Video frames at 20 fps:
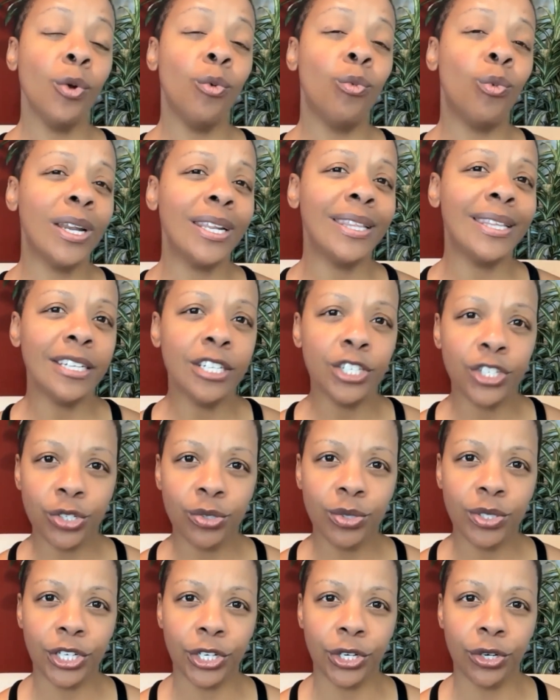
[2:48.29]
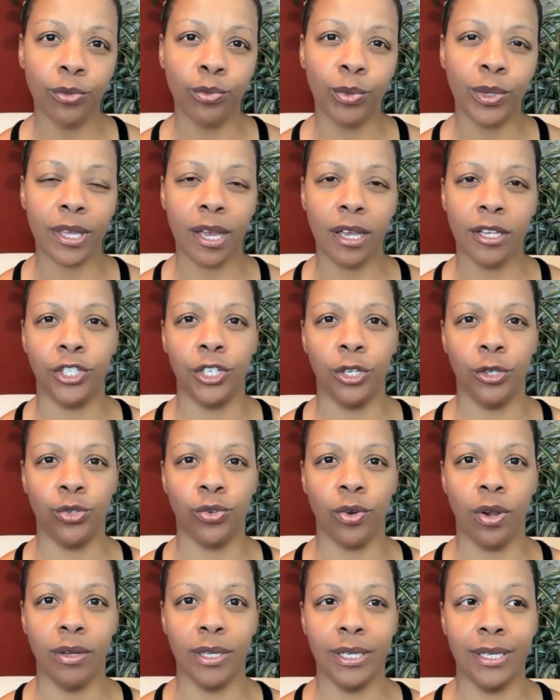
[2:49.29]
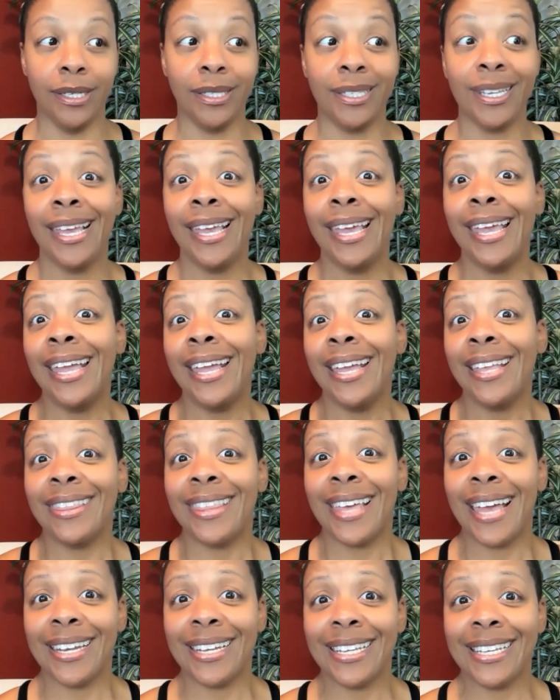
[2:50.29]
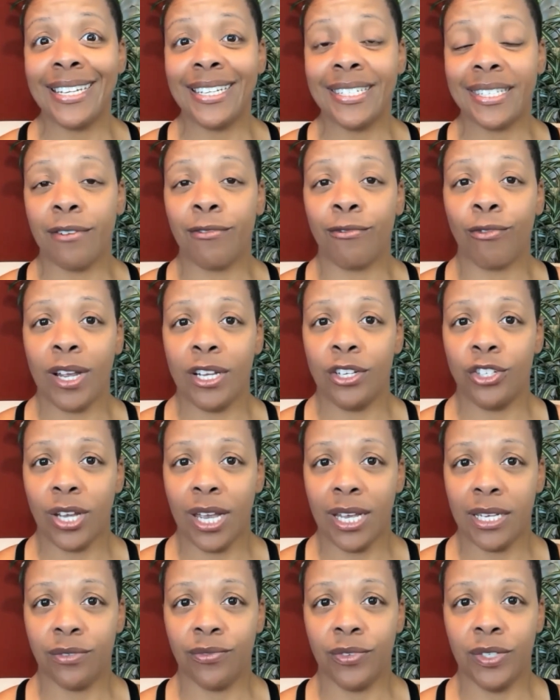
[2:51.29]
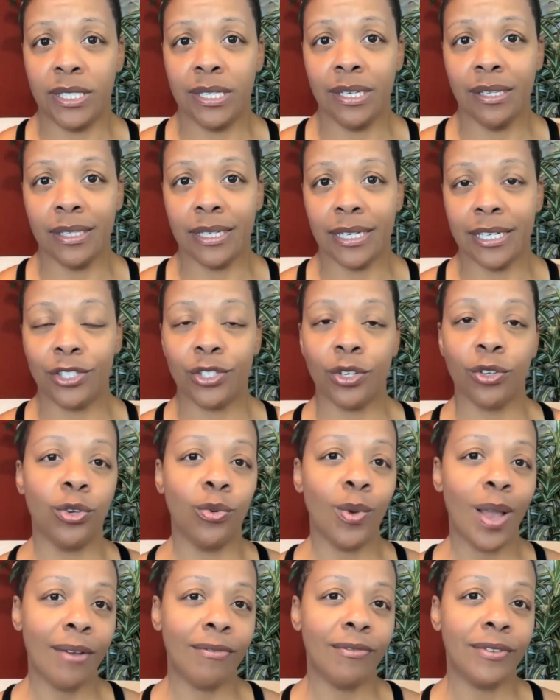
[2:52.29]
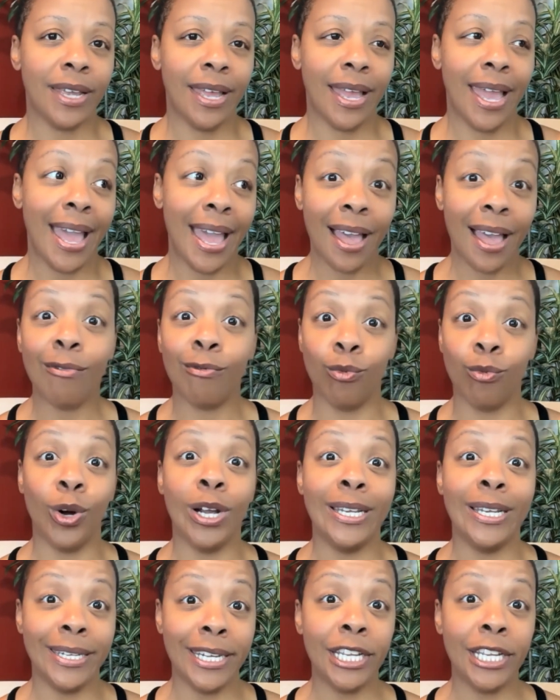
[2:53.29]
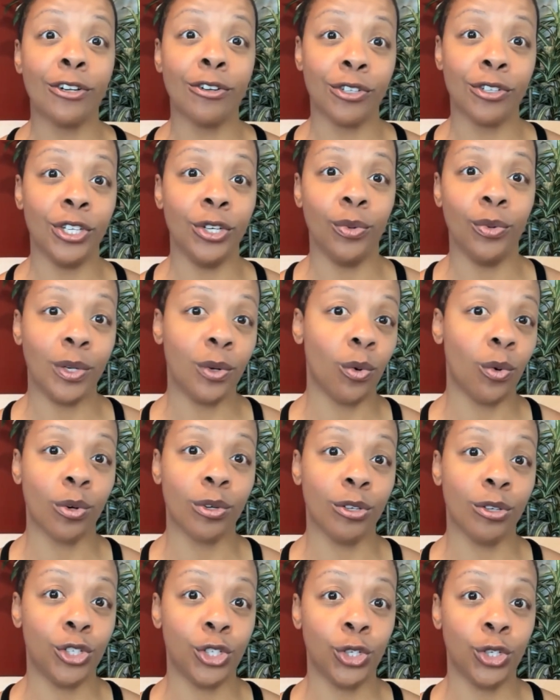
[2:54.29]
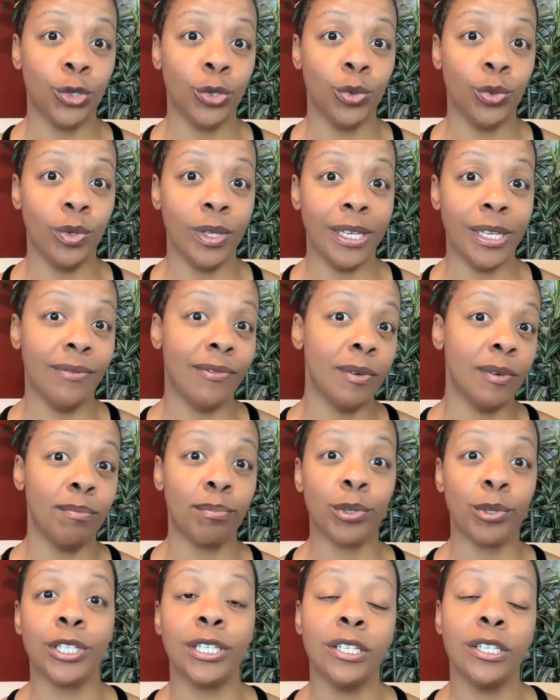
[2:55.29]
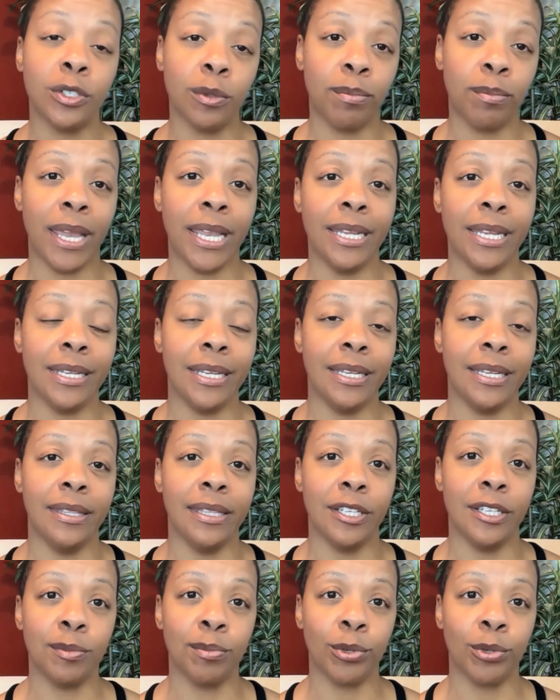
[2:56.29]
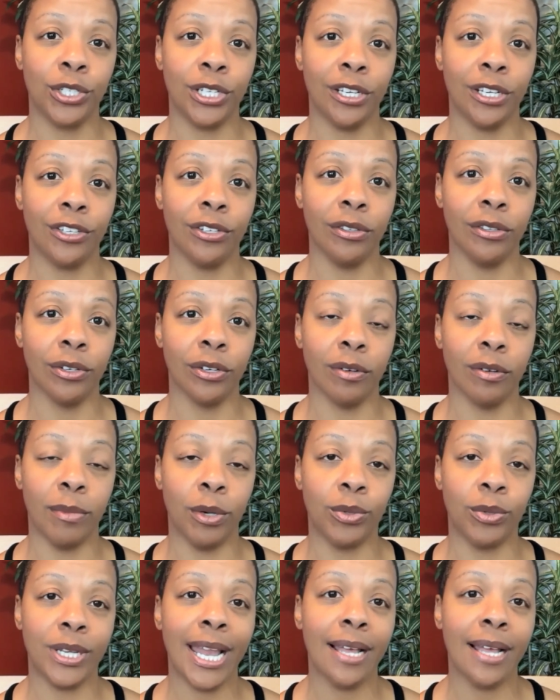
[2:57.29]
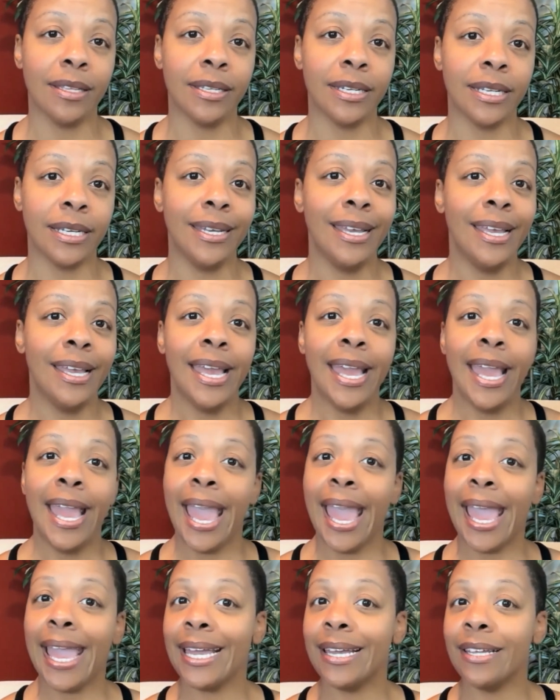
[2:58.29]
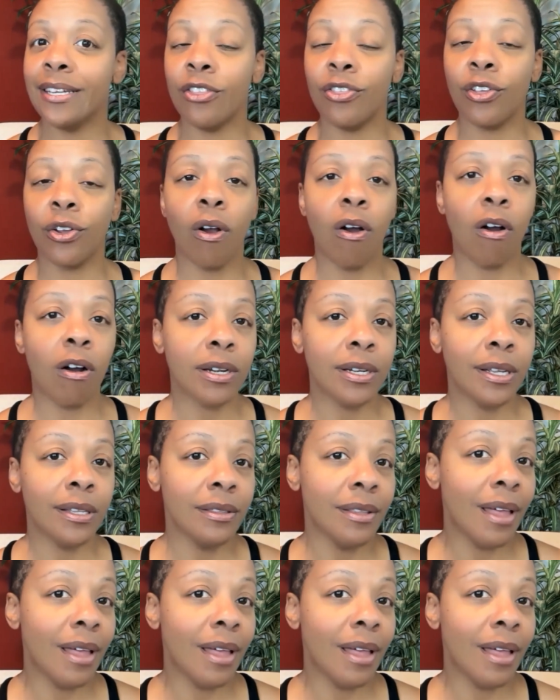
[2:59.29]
One of the issues here with OsteoStrong is that it is a franchise facility. So you have to have one near you in order to even participate in this particular modality. And there aren't a